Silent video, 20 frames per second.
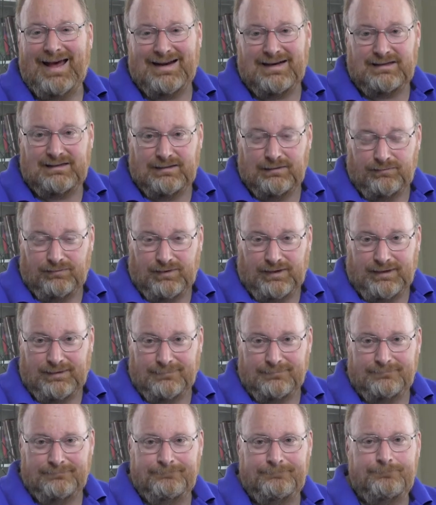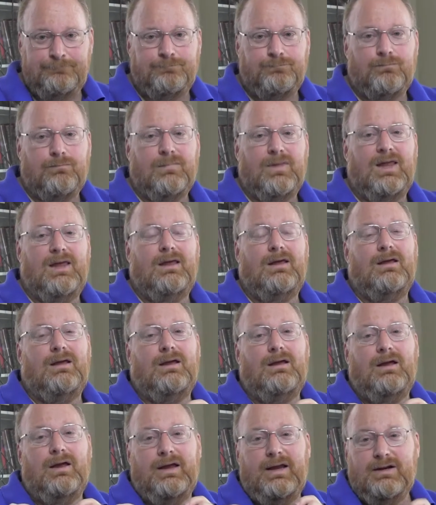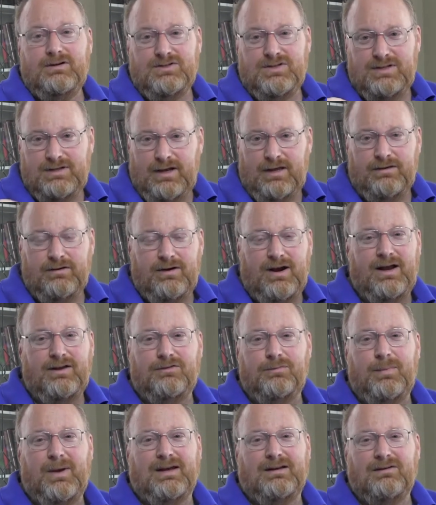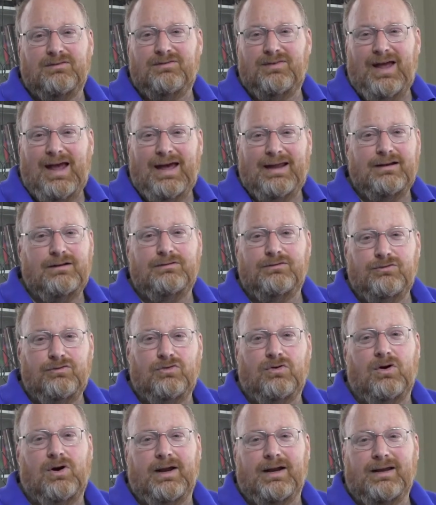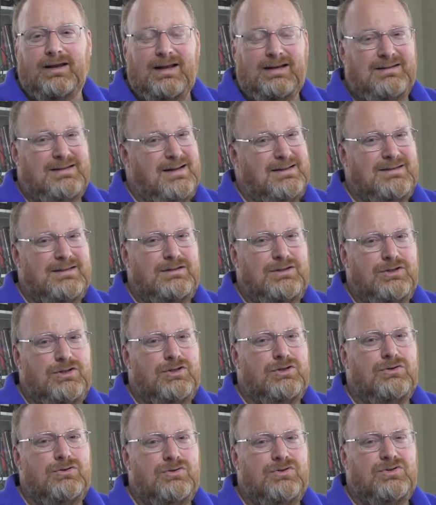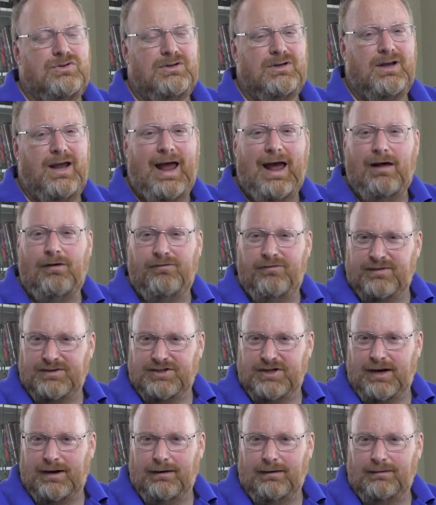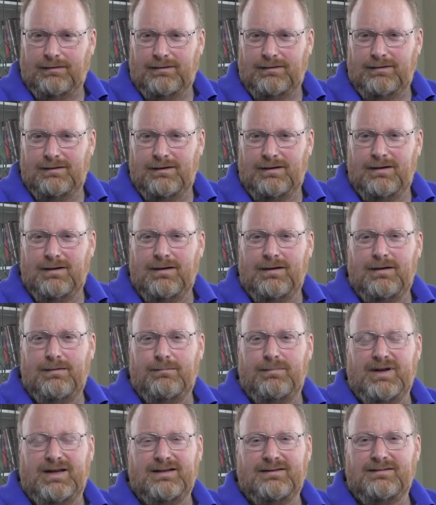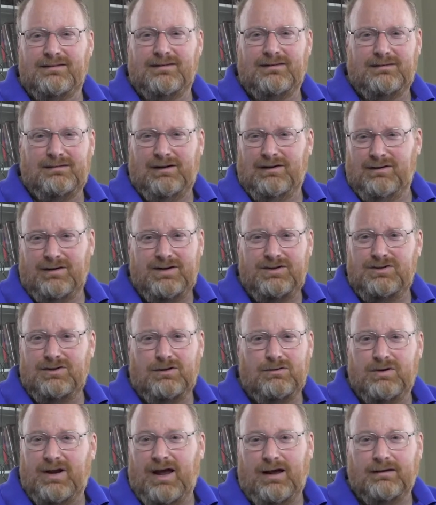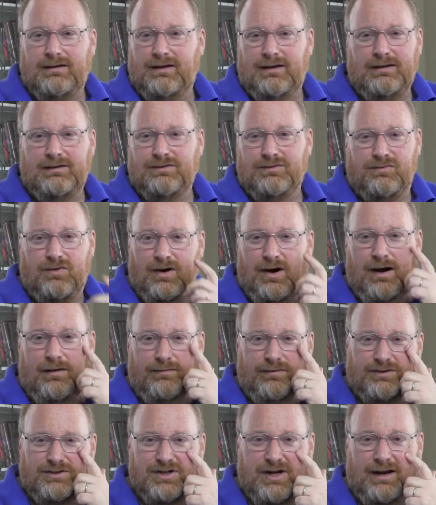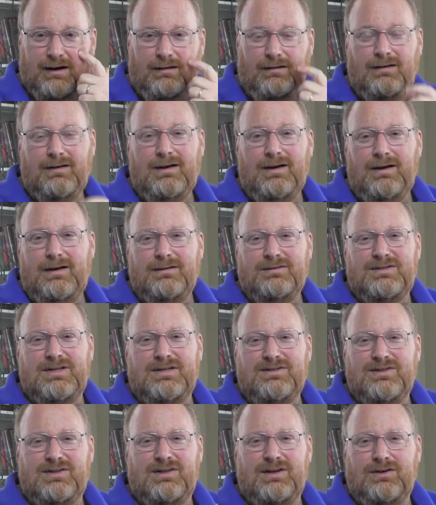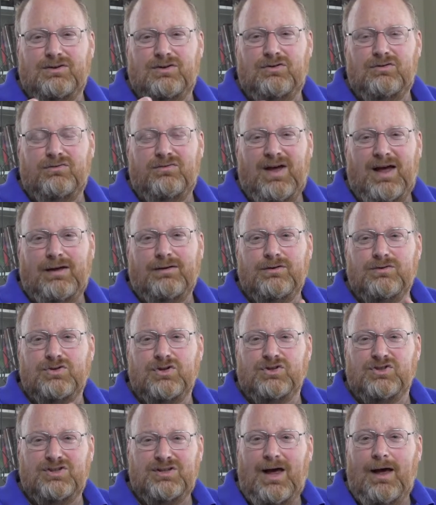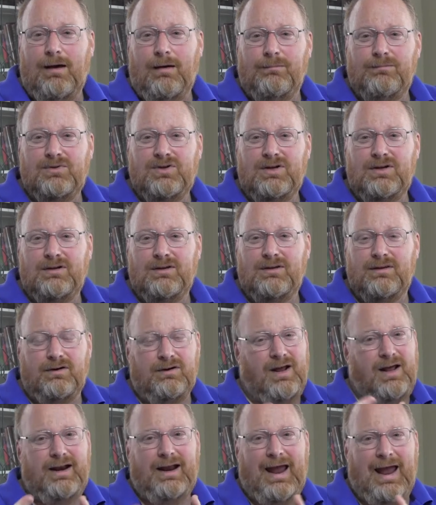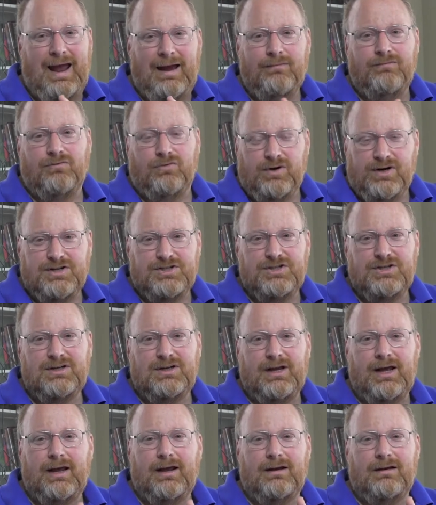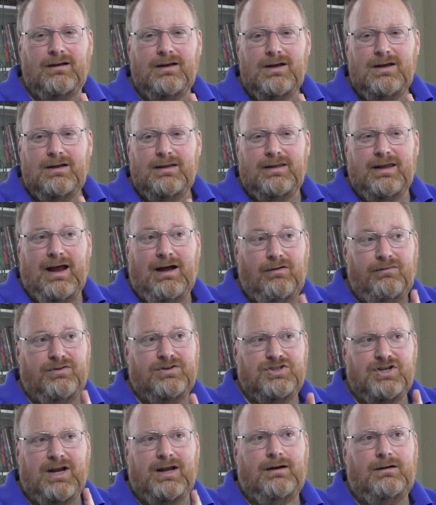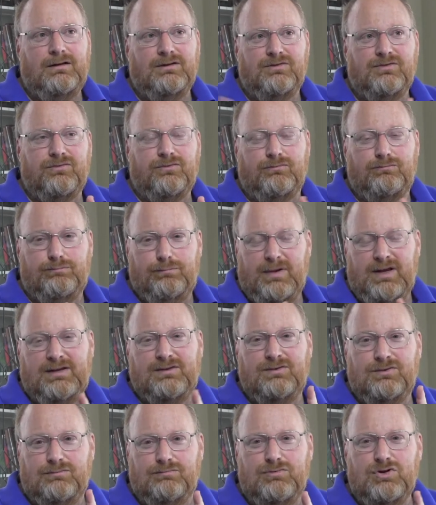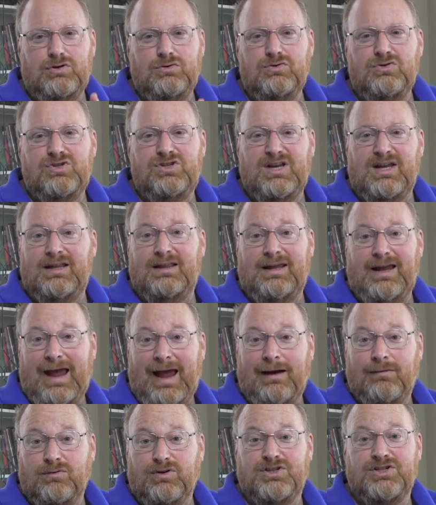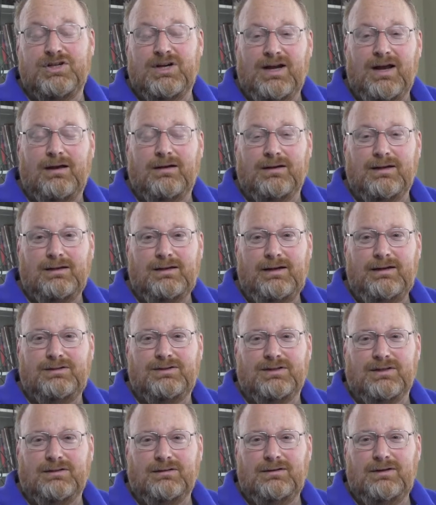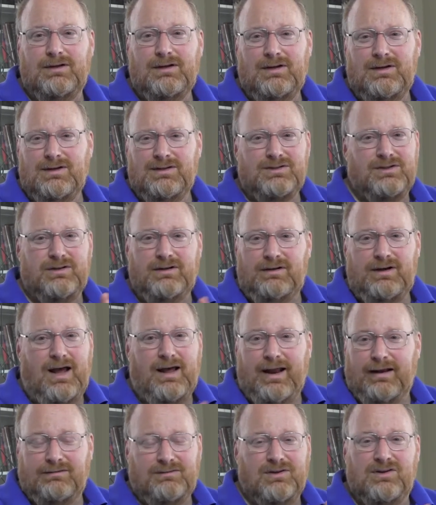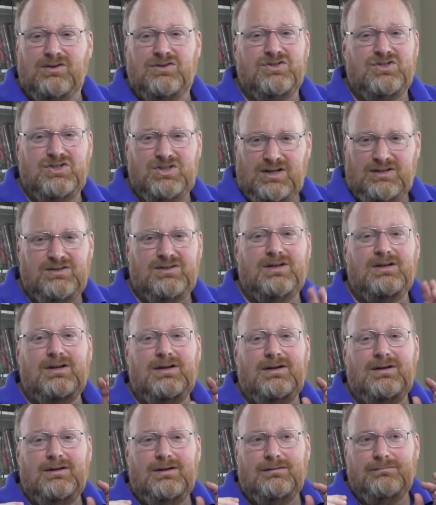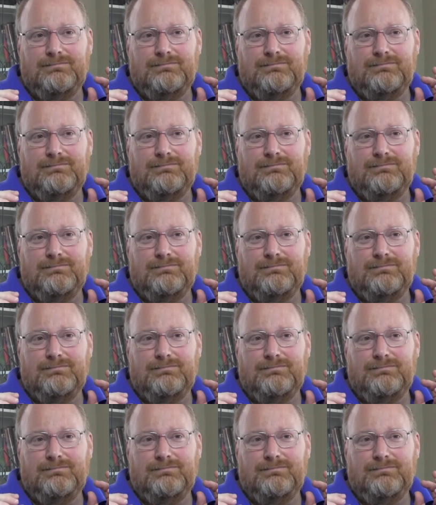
additively. Here's another aspect of additive drawing. It doesn't use alpha channel because there is no calculation for alpha channel. Since the two values are summed, they're not averaged, and the alpha channel is used in the averaging calculation. So they're not, there's just